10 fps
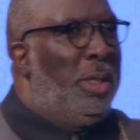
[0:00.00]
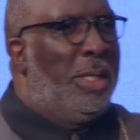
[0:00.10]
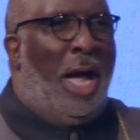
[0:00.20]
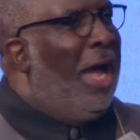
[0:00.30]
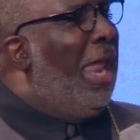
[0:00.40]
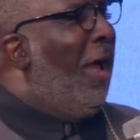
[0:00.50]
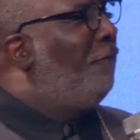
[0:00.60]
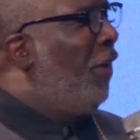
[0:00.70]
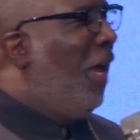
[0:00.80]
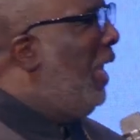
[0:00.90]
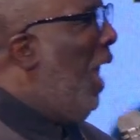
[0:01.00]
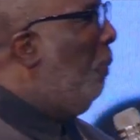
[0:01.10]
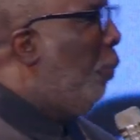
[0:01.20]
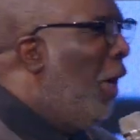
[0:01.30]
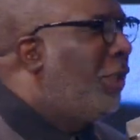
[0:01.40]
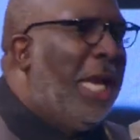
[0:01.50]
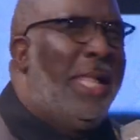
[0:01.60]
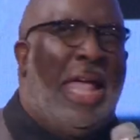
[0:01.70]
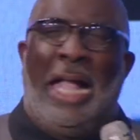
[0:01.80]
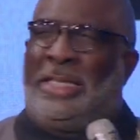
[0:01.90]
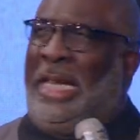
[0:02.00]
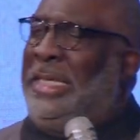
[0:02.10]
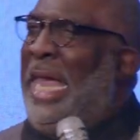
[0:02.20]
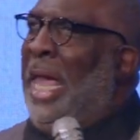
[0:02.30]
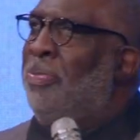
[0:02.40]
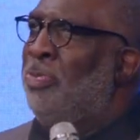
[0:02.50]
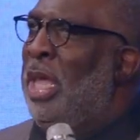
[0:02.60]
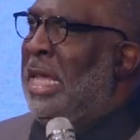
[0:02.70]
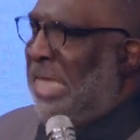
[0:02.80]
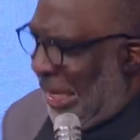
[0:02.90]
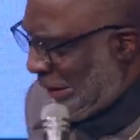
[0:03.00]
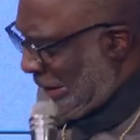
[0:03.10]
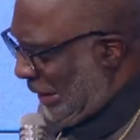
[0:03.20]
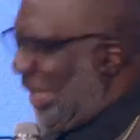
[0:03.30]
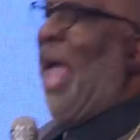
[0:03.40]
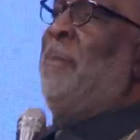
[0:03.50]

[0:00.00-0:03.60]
God, I feel like preaching that today. To step